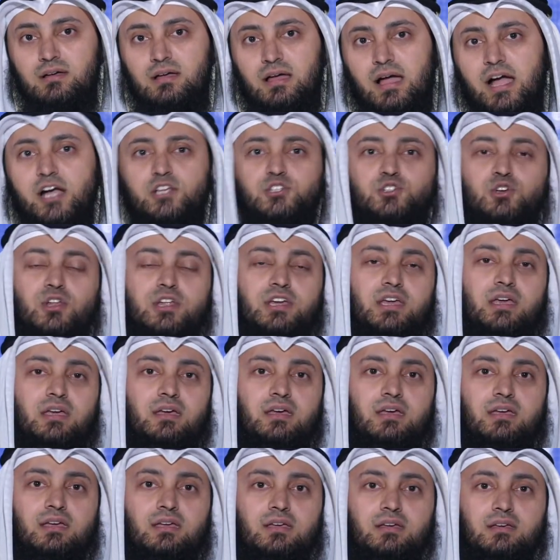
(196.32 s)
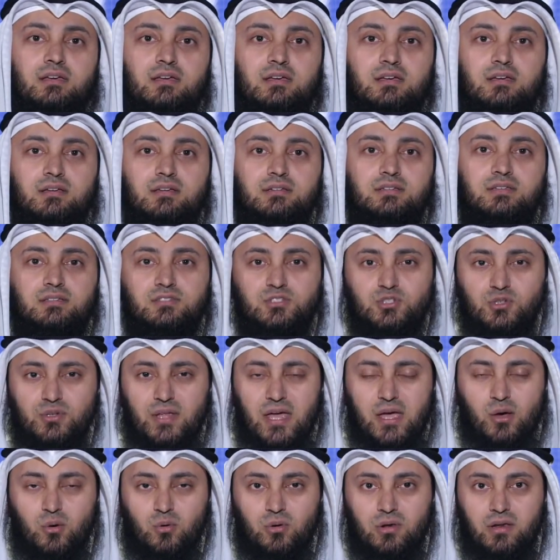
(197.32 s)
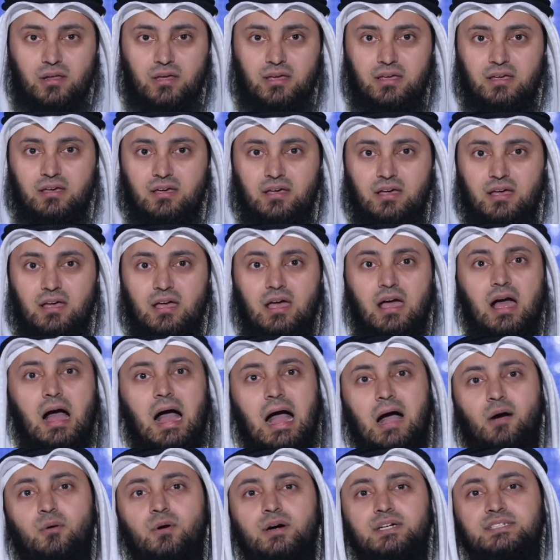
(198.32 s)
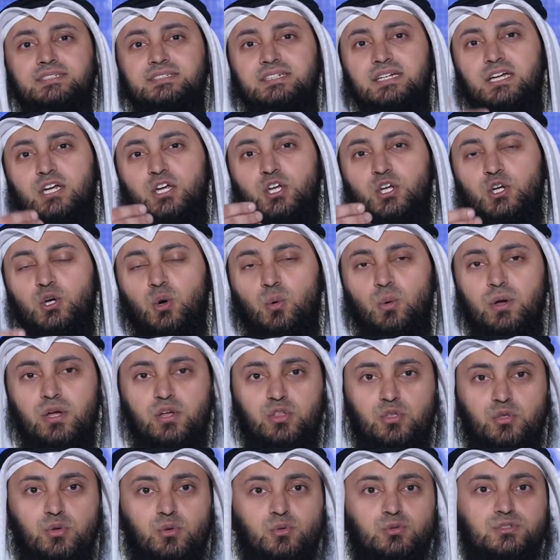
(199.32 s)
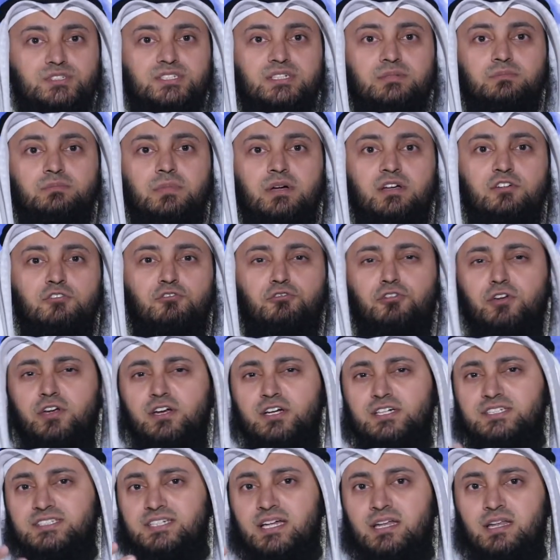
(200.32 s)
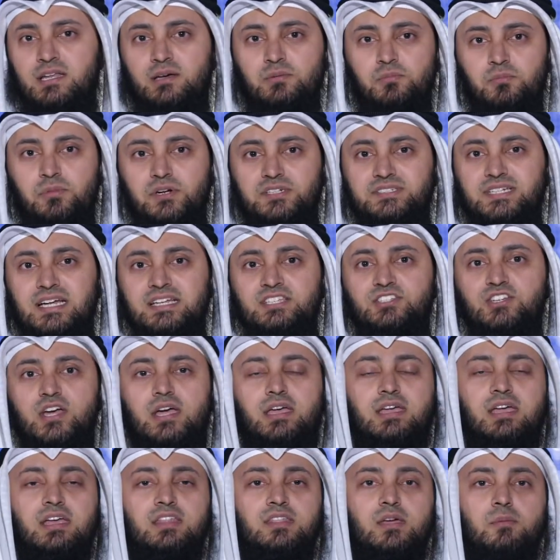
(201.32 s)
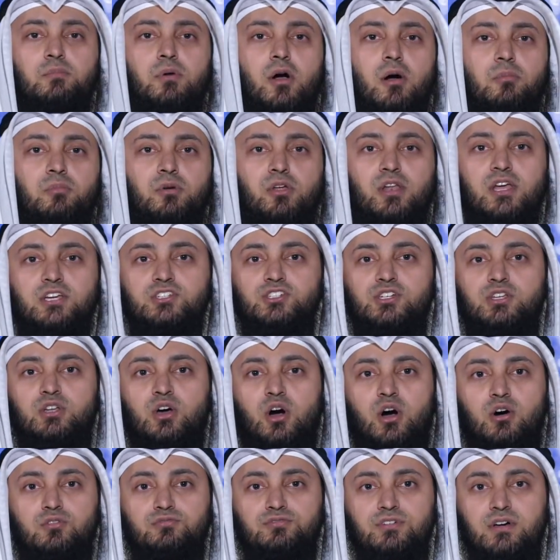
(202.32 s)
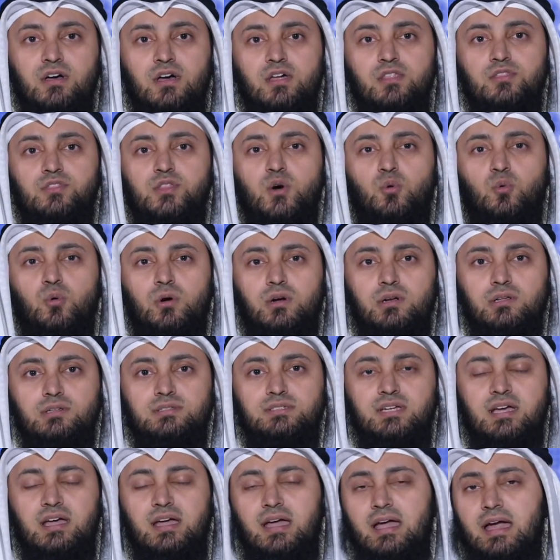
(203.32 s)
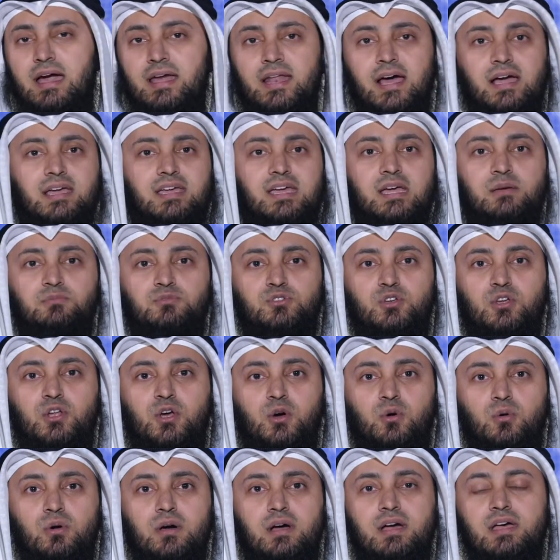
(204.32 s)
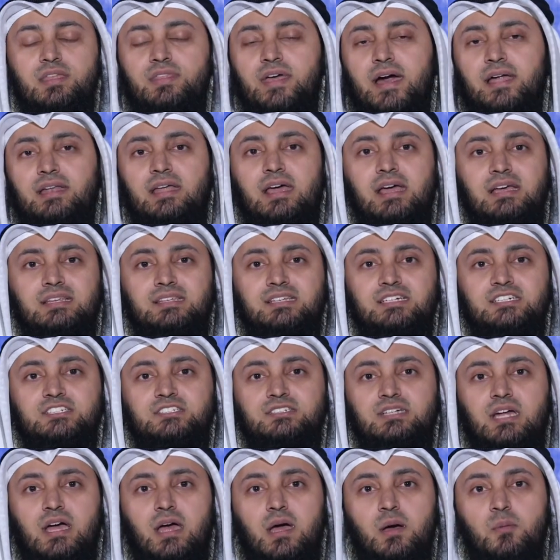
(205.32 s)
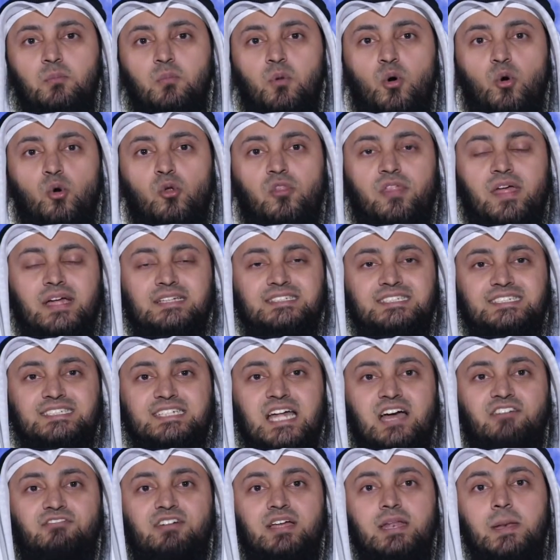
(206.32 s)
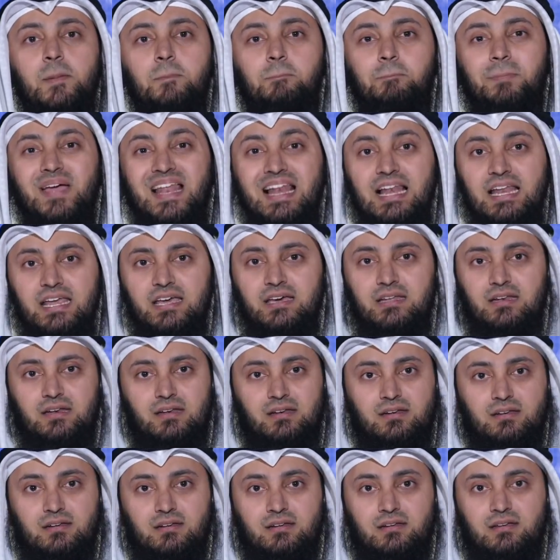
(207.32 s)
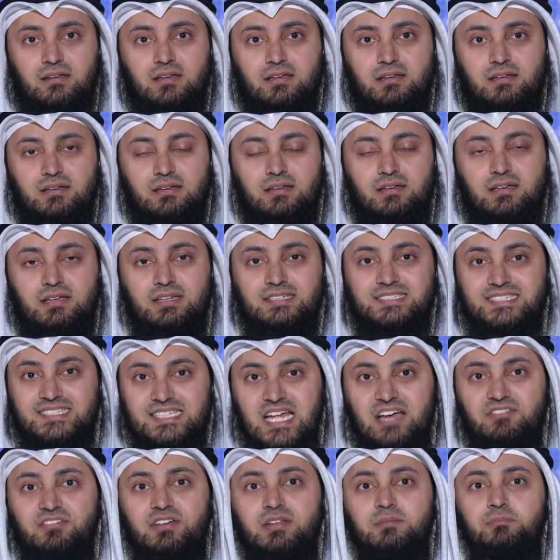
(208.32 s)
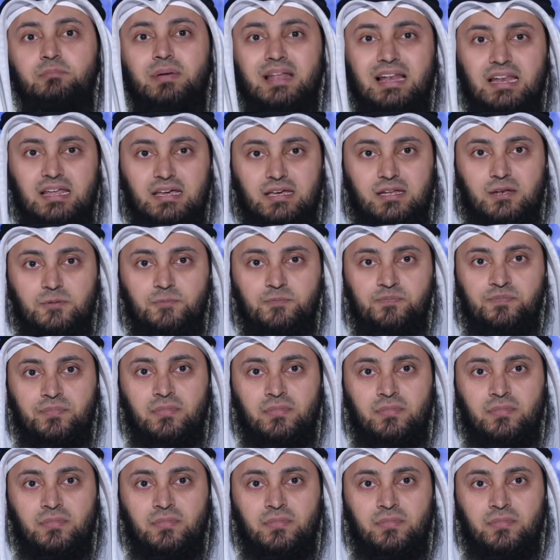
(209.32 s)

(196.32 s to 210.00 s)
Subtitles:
Actually, today only, I was going through some figures and numbers and checking the population of the world, and I came to know that it is more than 7 billion. 7 billion.